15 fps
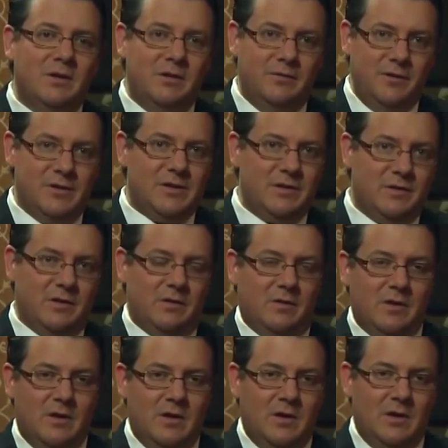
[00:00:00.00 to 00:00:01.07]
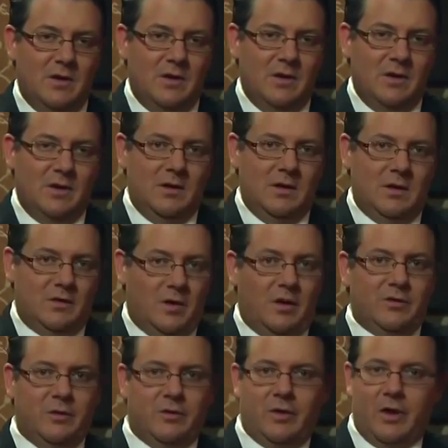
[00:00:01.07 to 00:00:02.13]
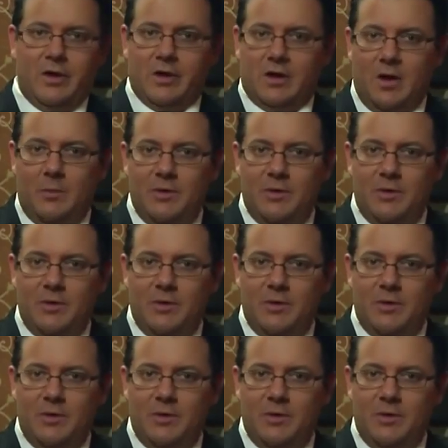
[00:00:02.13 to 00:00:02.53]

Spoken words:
deficiencies. He's also started a